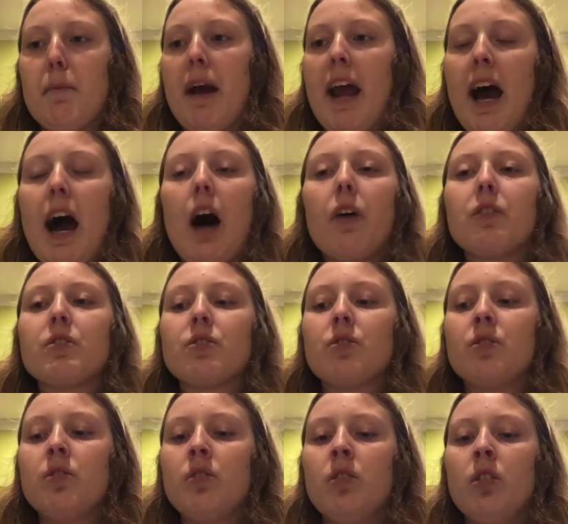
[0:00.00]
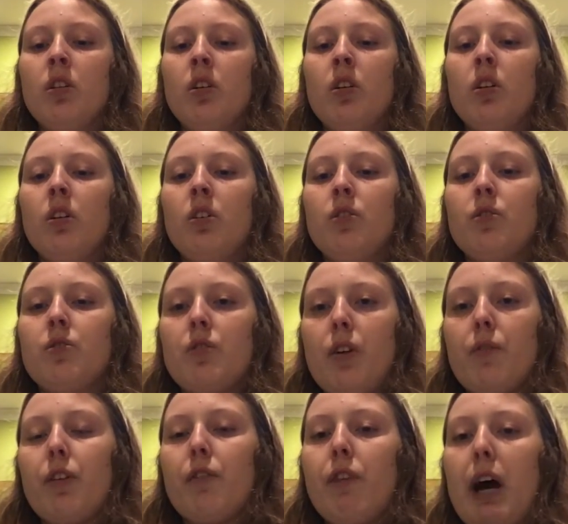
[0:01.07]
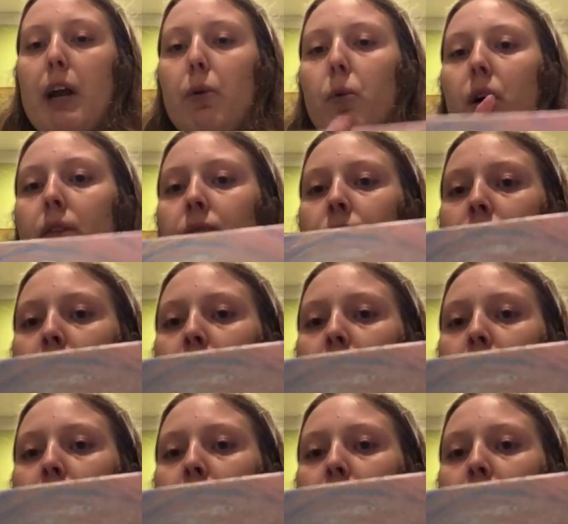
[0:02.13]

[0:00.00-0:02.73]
my house. So for the final one,